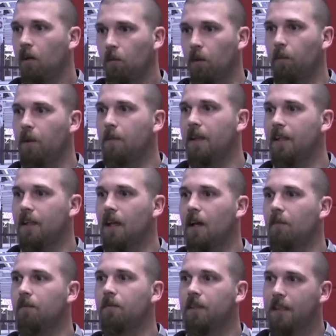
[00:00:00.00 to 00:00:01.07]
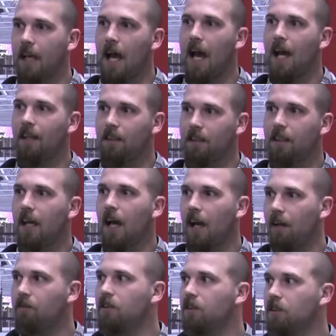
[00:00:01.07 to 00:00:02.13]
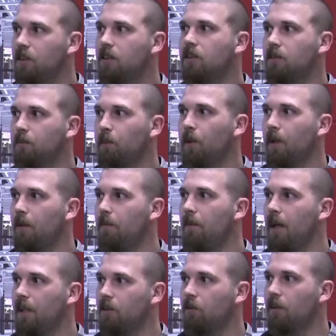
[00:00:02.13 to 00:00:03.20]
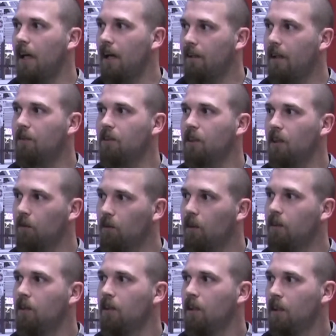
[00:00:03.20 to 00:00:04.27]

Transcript: When we beat them, I was pretty amazed with that. That was a good one.